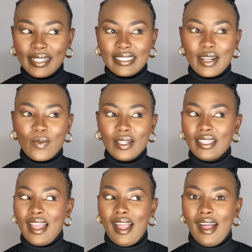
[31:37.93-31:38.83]
i was like what
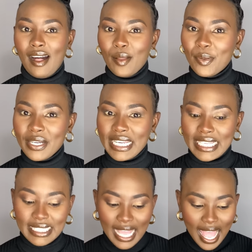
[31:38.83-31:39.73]
the hell
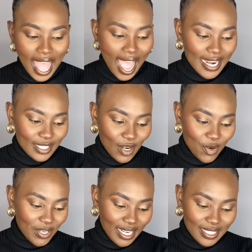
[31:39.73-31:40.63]
bernice i did not
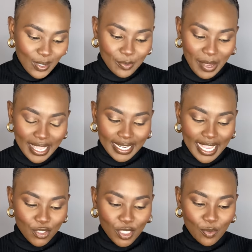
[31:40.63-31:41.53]
realize i was buying an
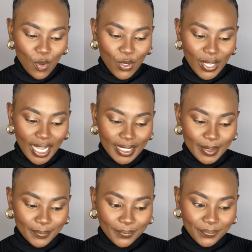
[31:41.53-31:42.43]
extra small you guys
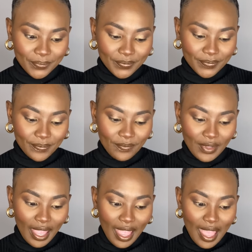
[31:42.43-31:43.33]

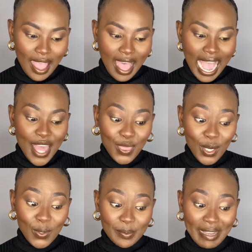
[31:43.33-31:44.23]
i thought i
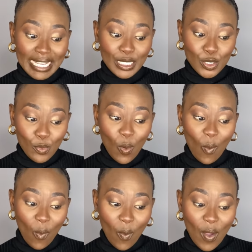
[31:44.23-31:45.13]
was buying a
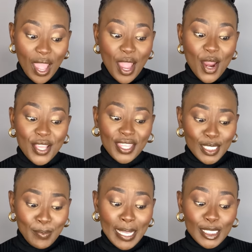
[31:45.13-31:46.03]
small
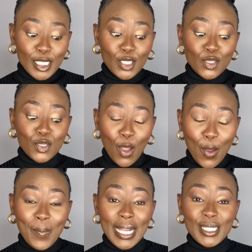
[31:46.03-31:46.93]
this makes so
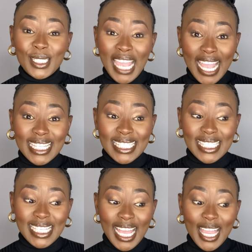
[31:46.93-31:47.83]
much
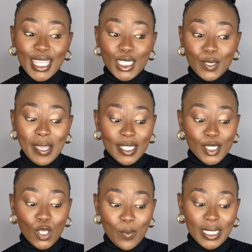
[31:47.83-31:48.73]
sense this makes
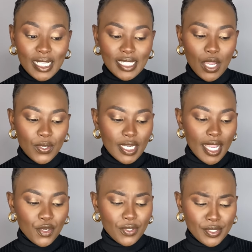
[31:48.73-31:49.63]
so much sense i wish i
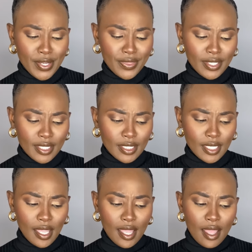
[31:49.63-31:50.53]
had returned these
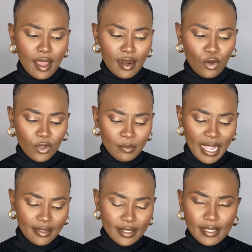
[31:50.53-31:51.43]
along with my
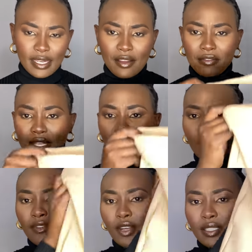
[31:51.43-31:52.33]
other stuff then i would
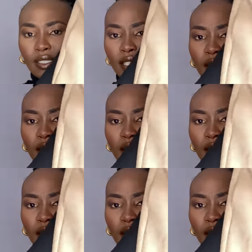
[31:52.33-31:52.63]
have gotten